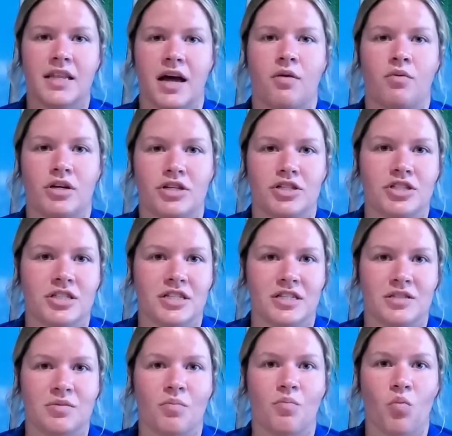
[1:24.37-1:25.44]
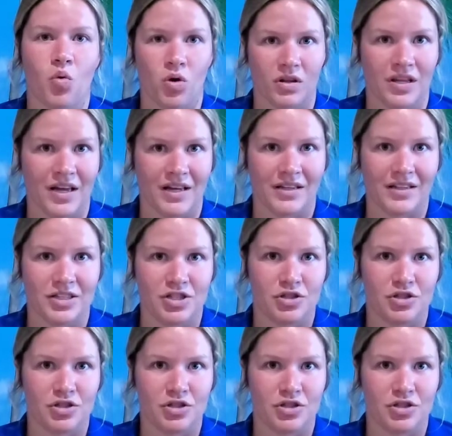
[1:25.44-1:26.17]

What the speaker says: That way she is more likely